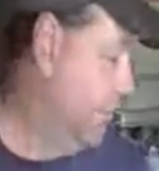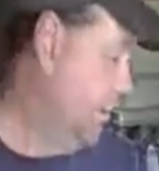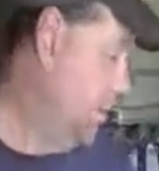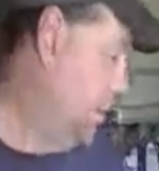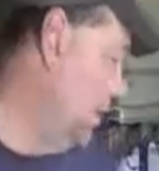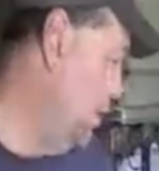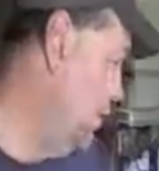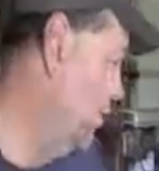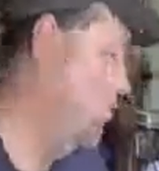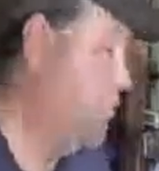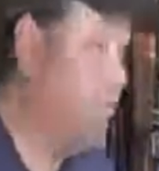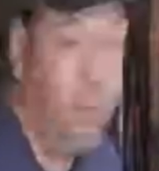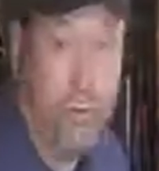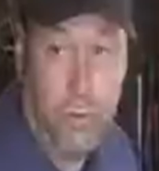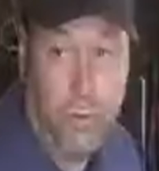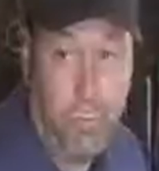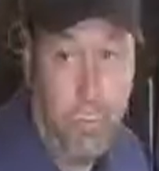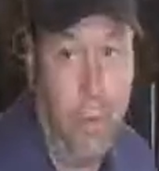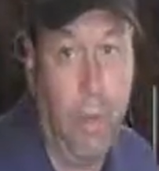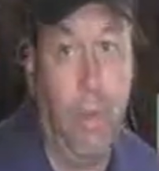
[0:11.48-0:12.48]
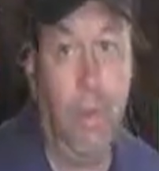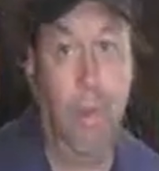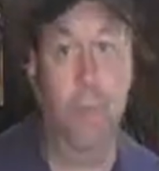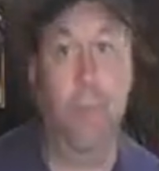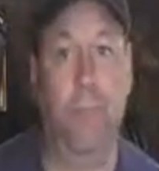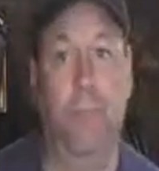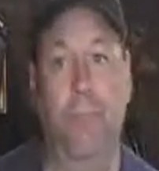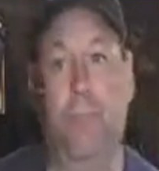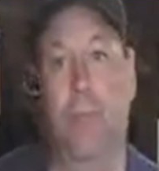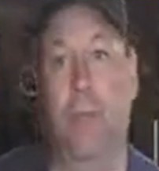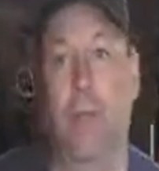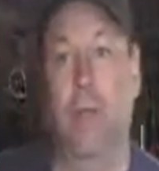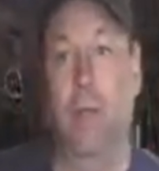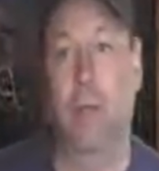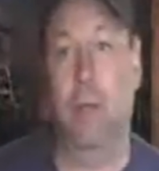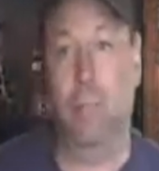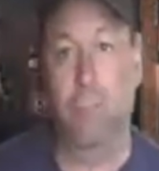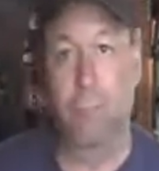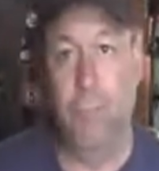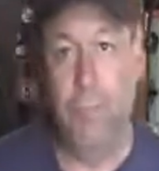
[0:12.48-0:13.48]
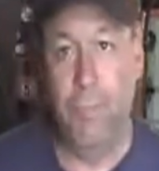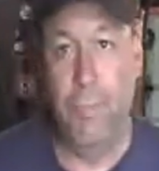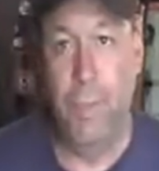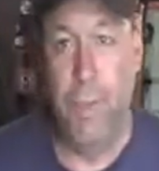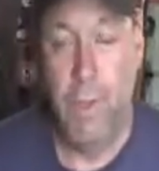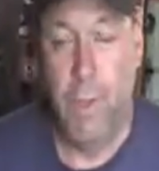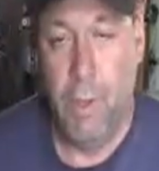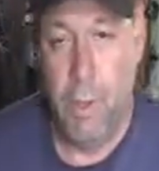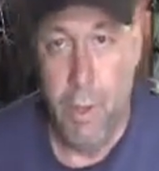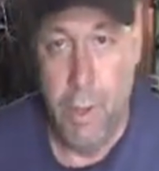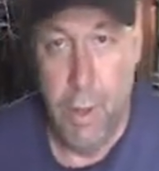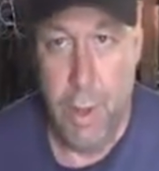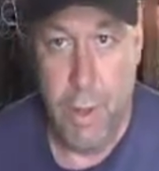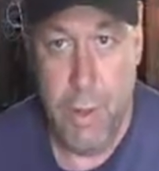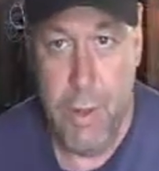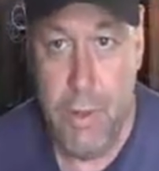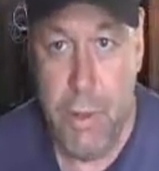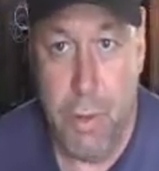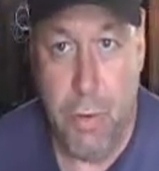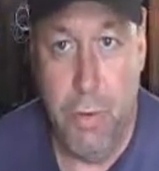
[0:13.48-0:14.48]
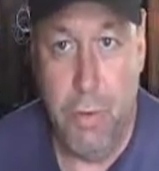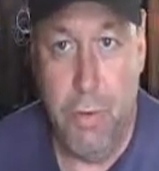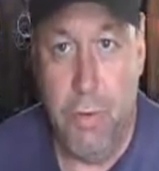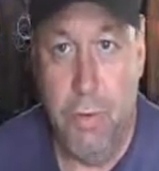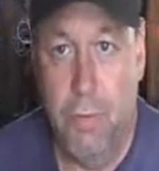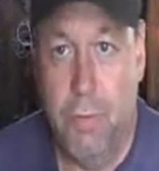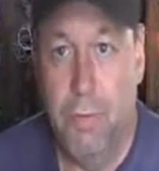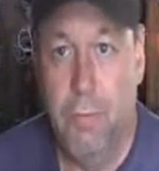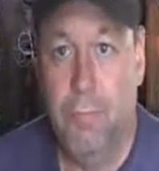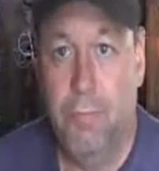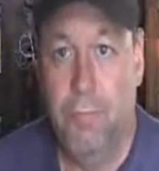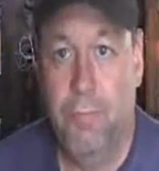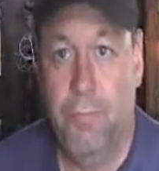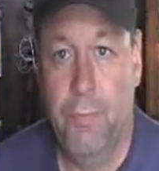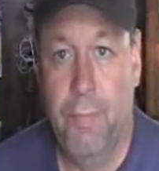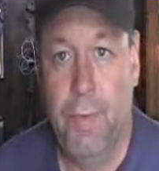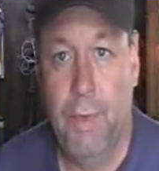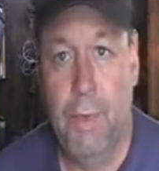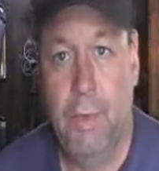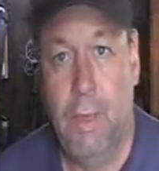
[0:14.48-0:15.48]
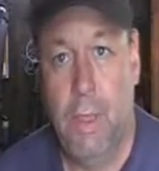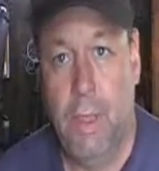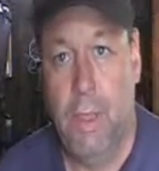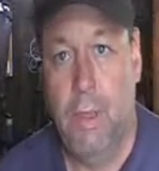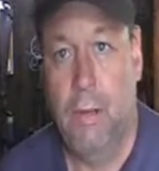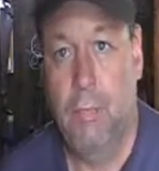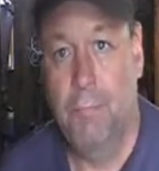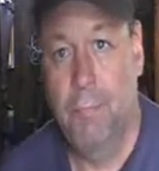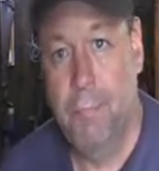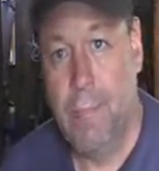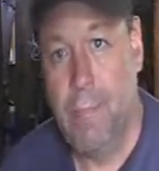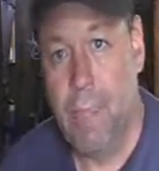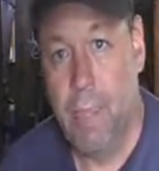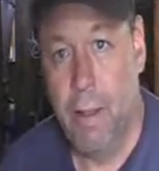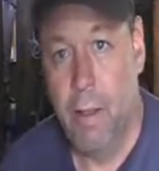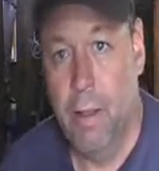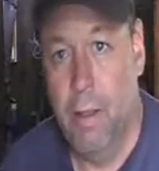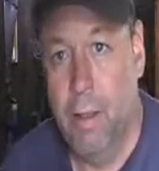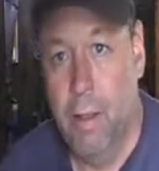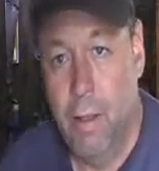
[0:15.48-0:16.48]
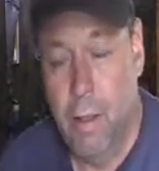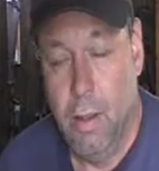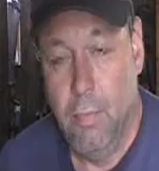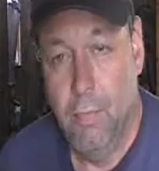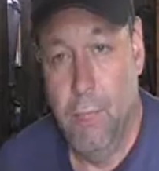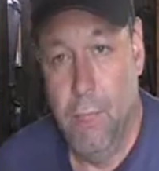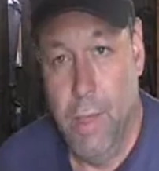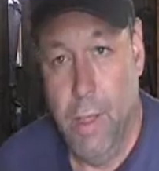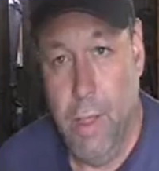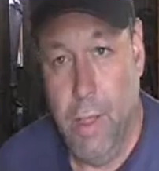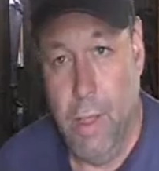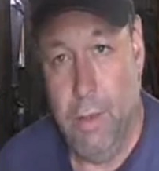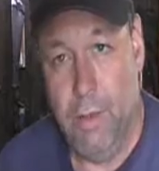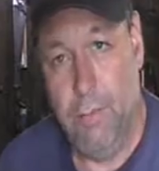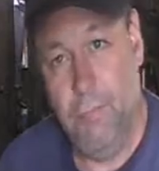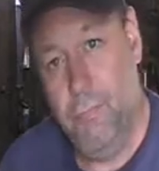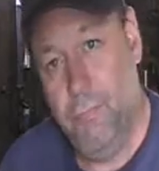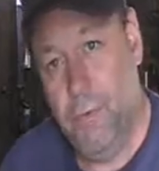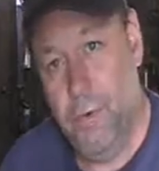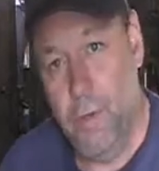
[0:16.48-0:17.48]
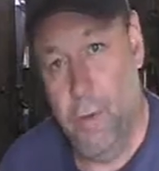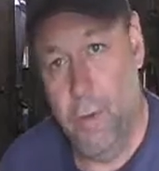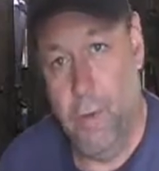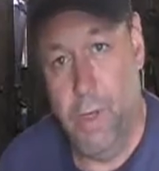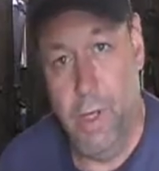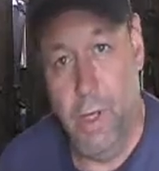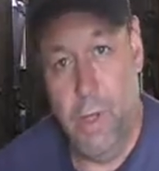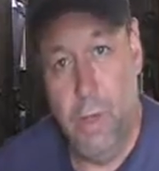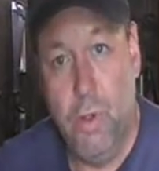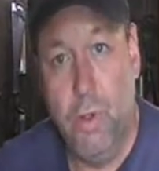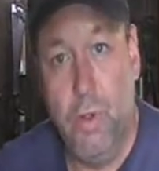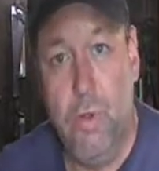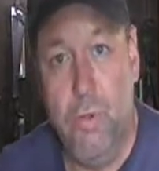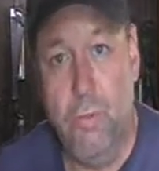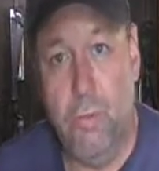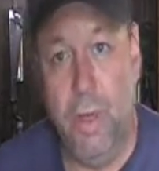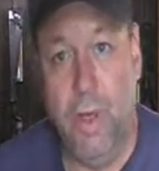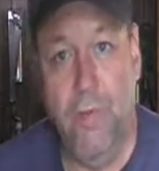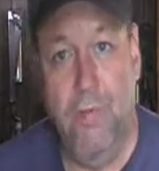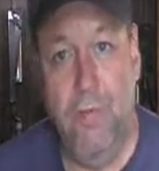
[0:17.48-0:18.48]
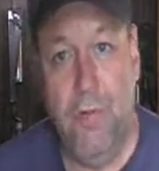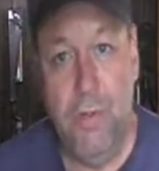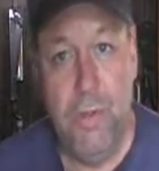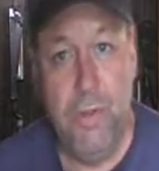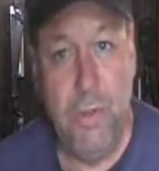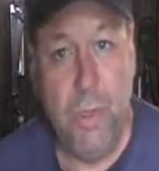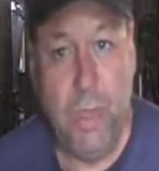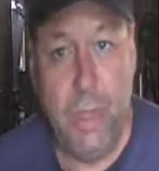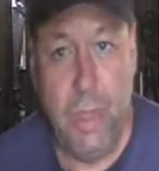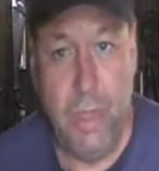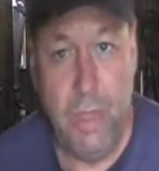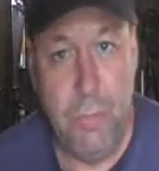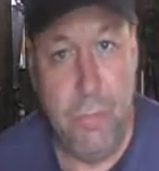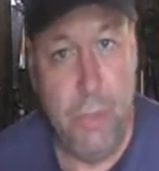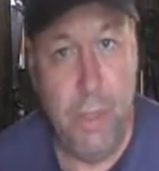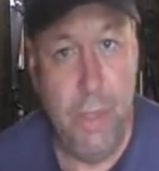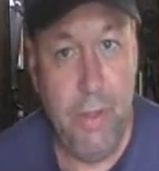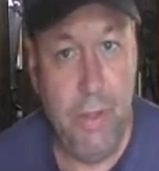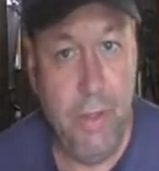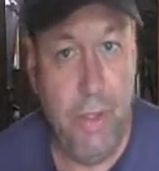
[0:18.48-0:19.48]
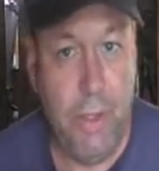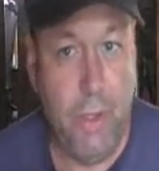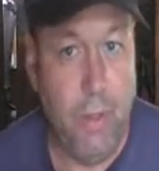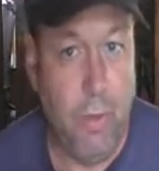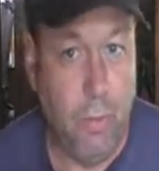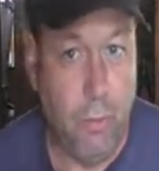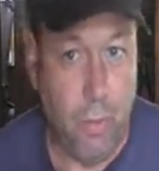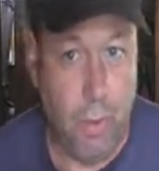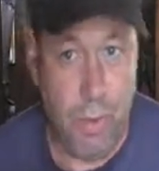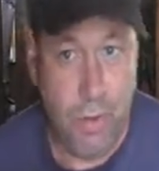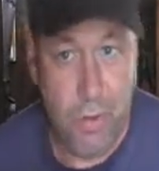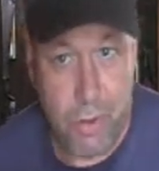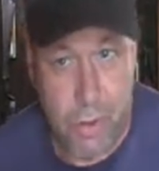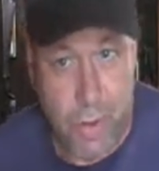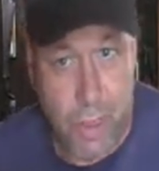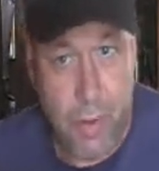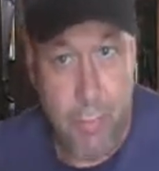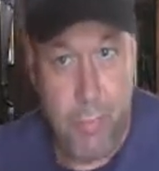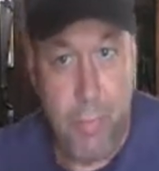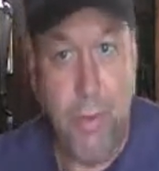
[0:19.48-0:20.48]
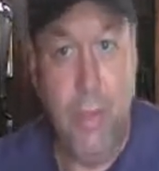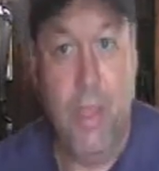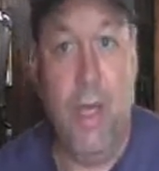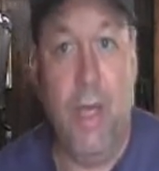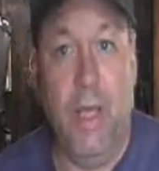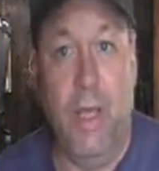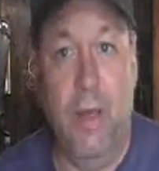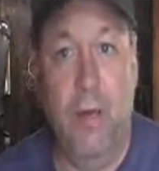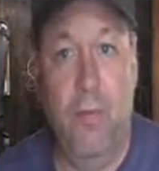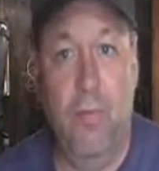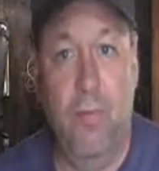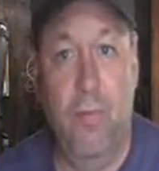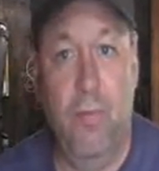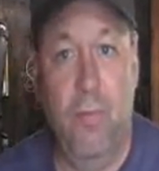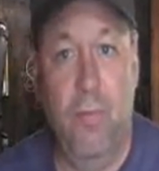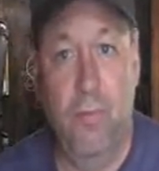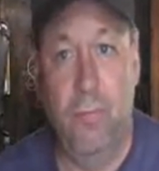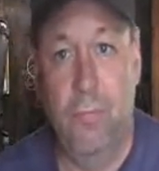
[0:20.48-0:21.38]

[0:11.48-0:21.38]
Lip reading: Okay, in the first part, I showed you how to, that I glued my fuselage back together where it snapped in half.